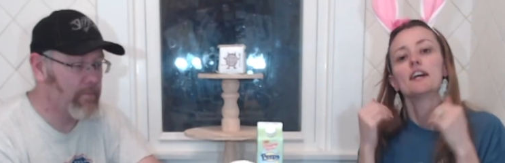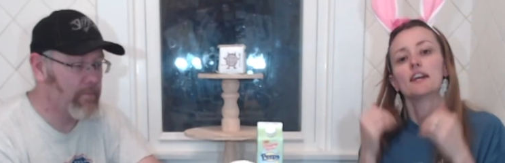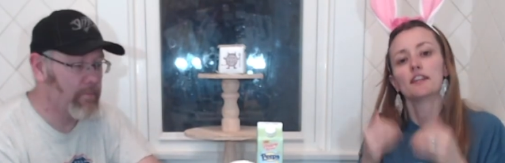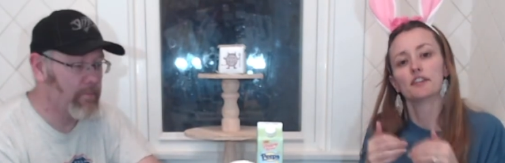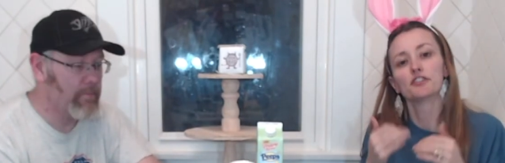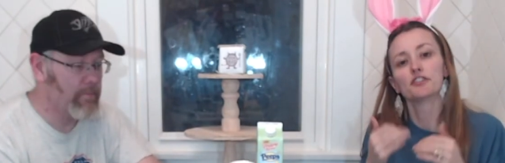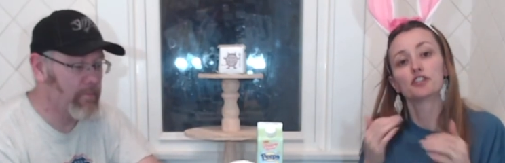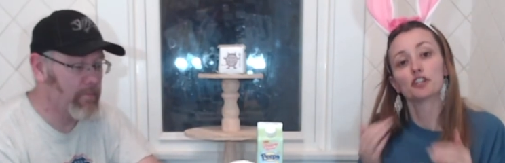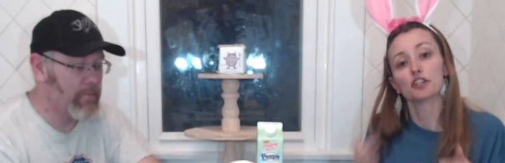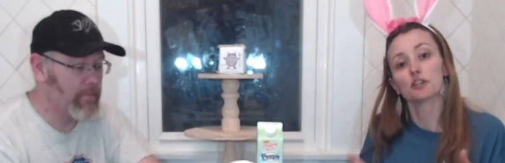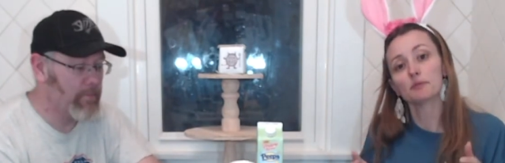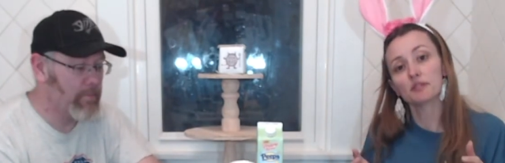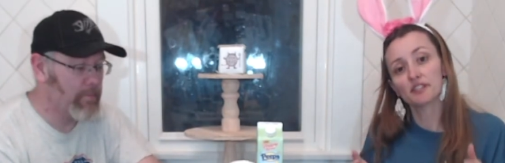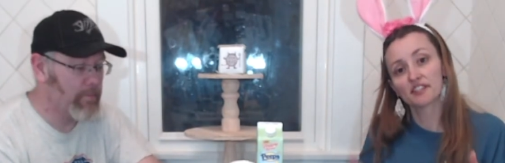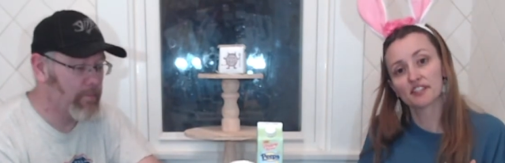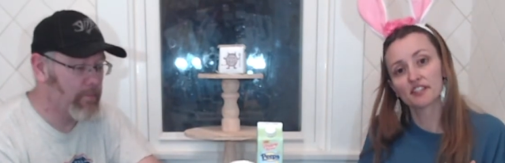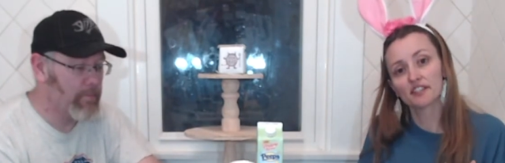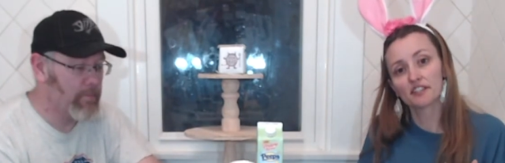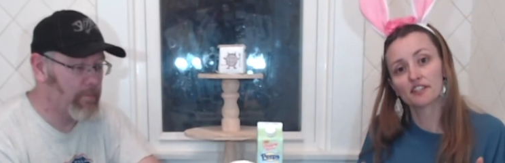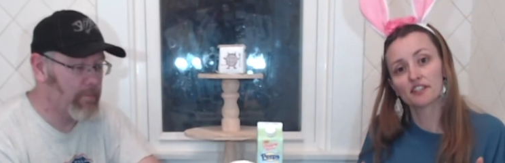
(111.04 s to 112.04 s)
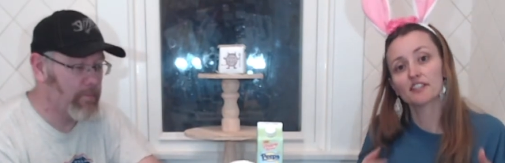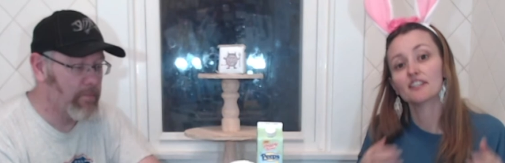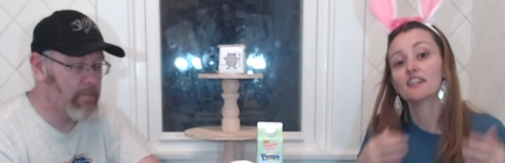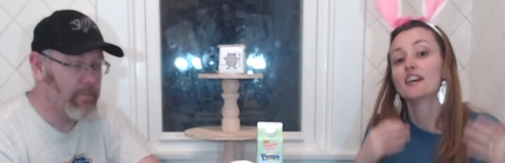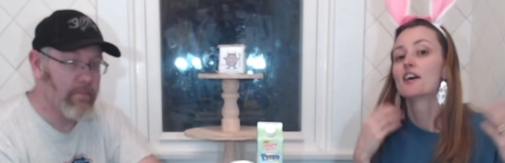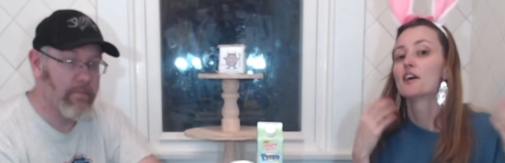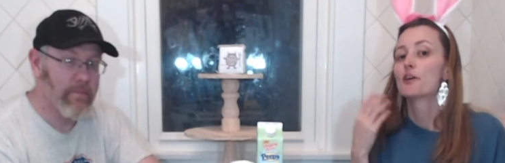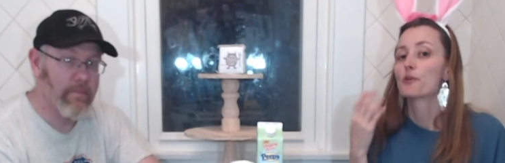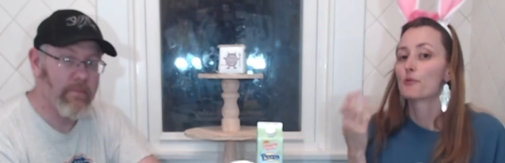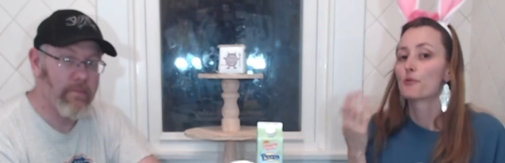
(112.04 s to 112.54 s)
Speaker 1: in the Derby City,
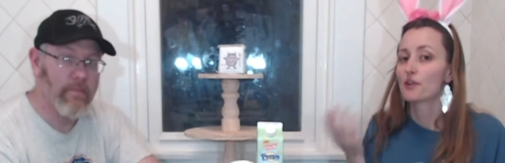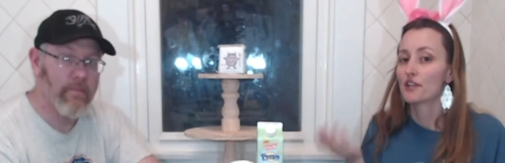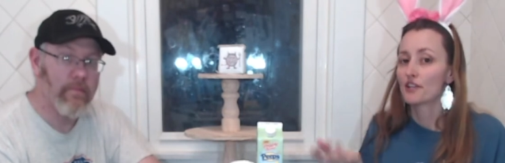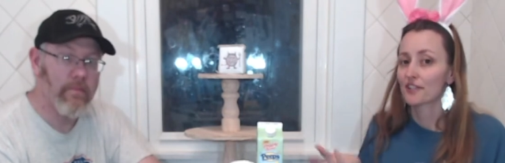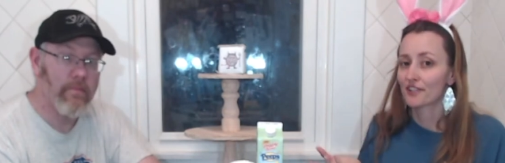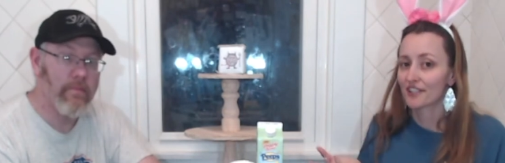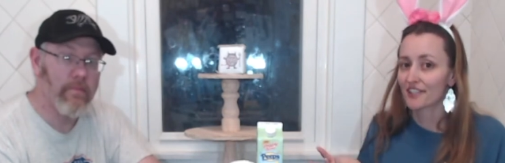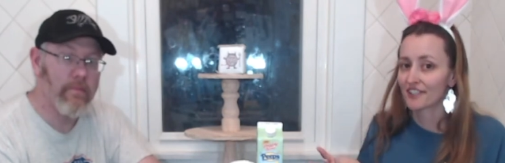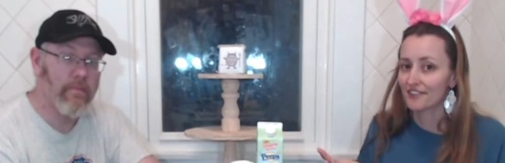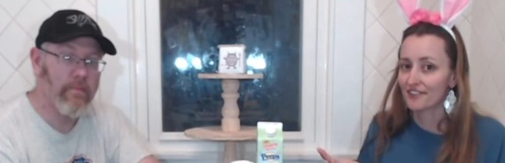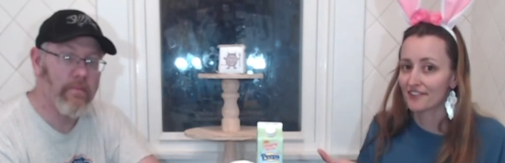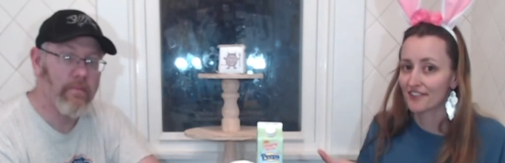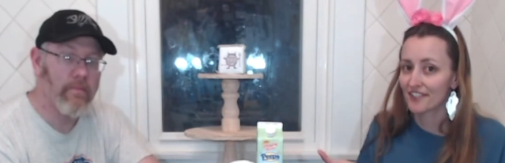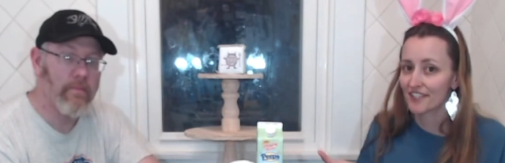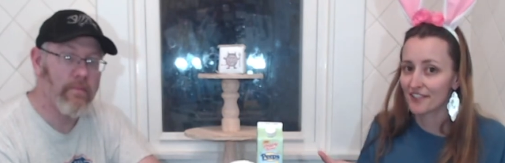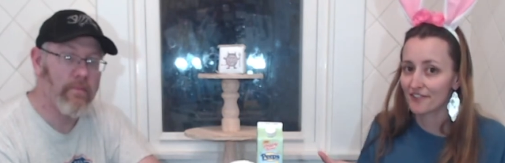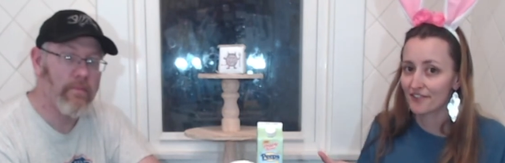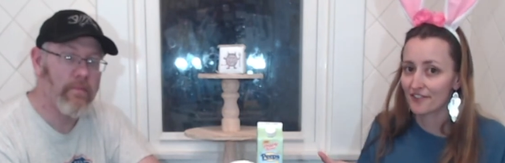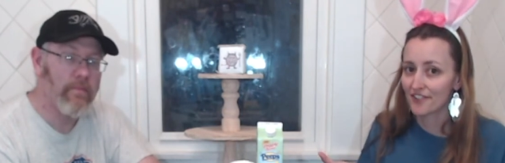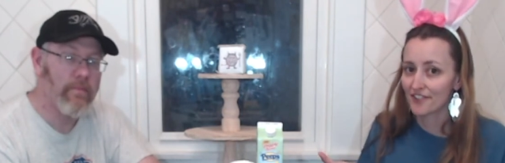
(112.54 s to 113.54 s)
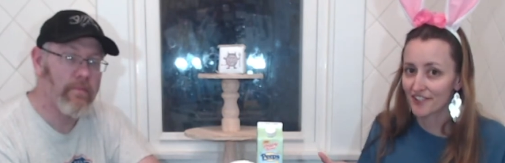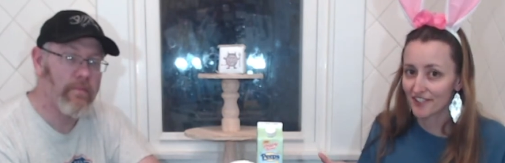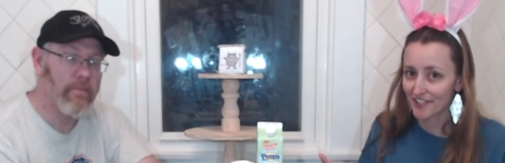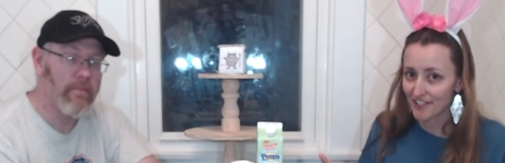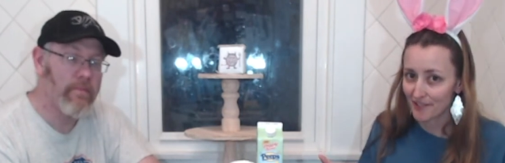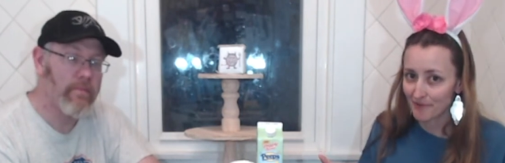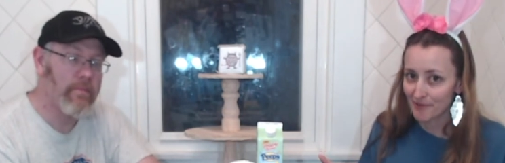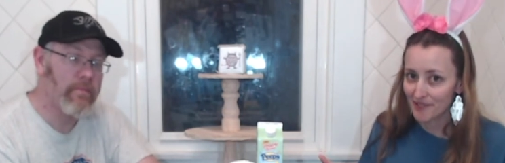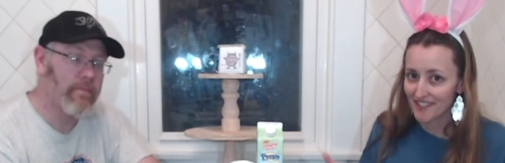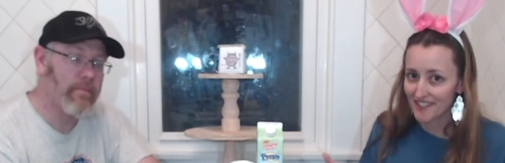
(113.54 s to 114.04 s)
we are getting ready for
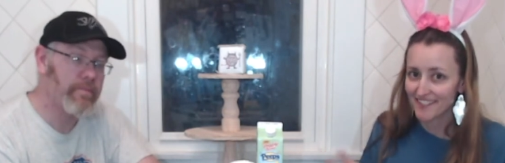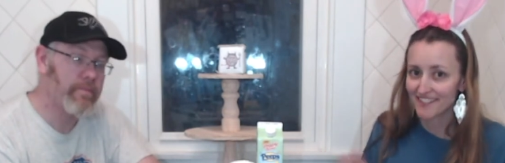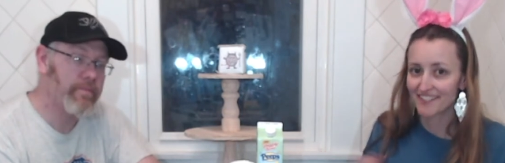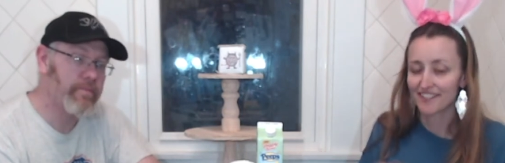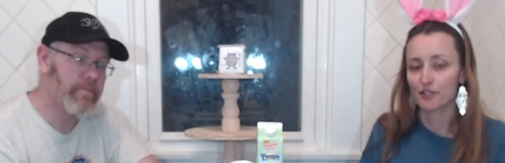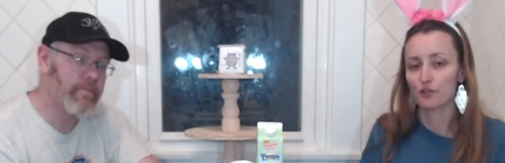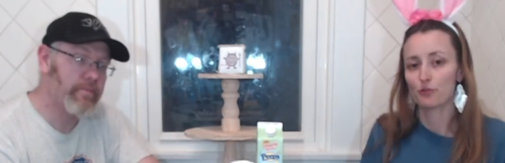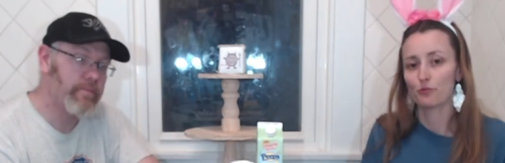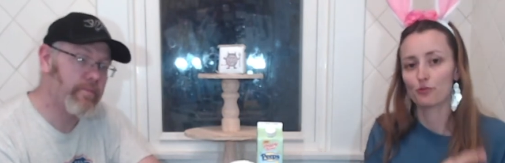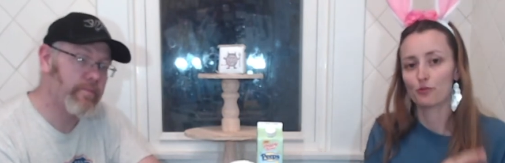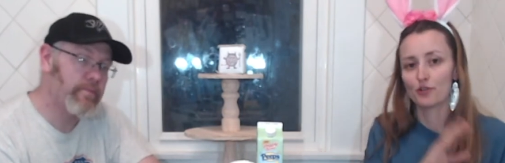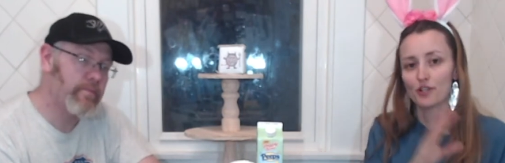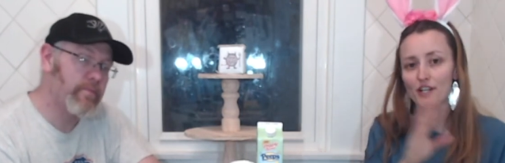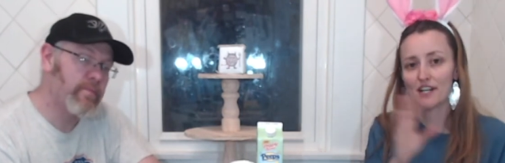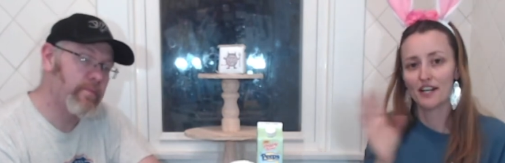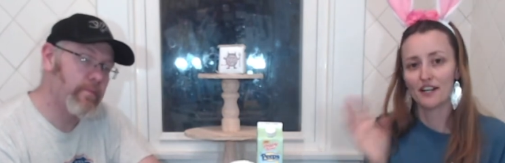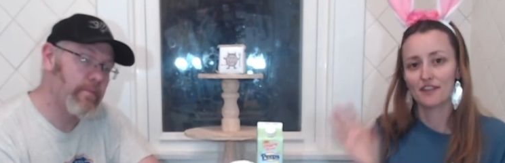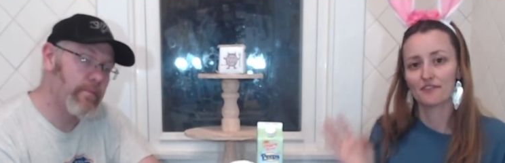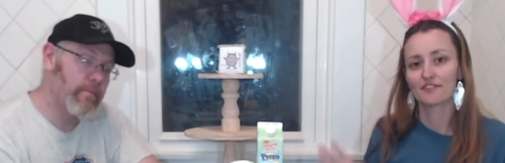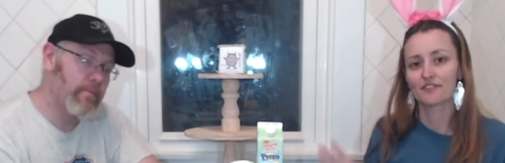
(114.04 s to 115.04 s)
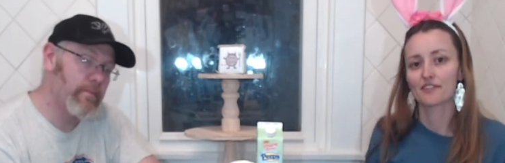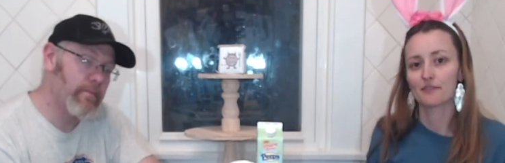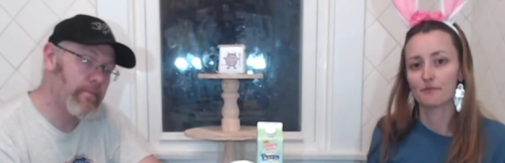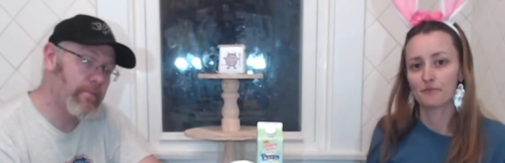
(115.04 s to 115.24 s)
Derby, so we'll have some